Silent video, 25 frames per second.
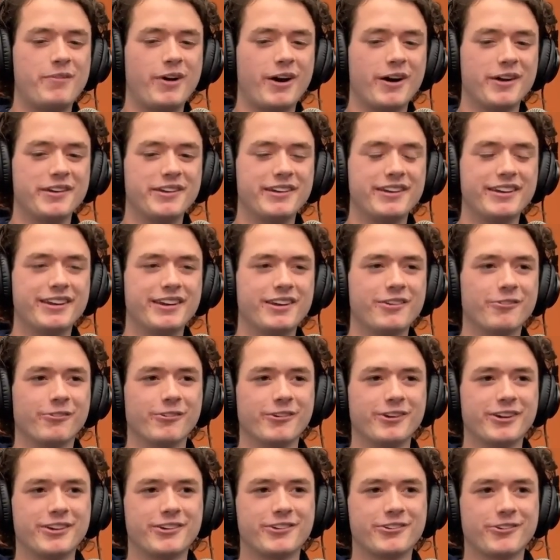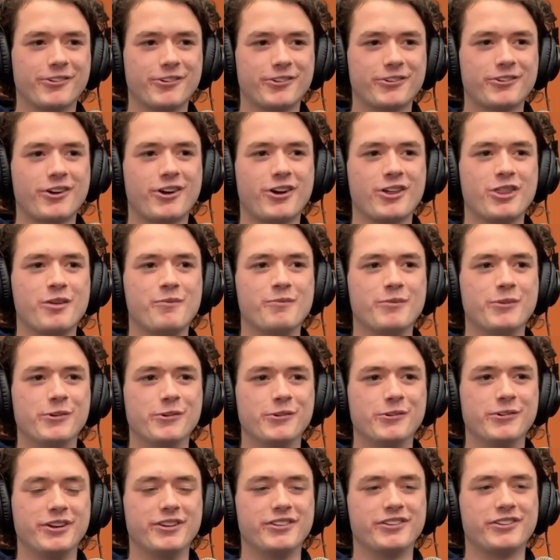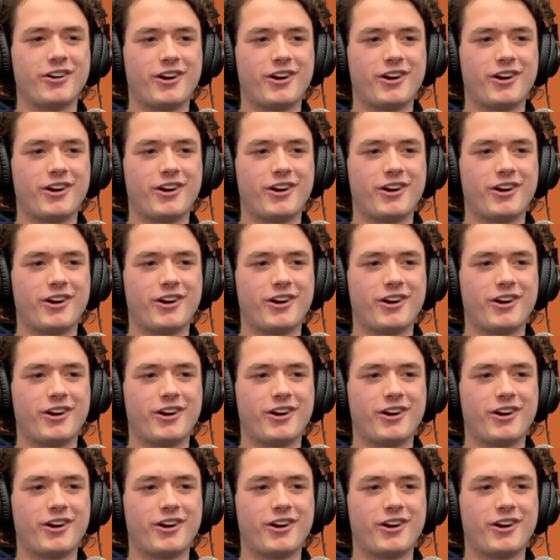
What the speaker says: abundant resource on the moon is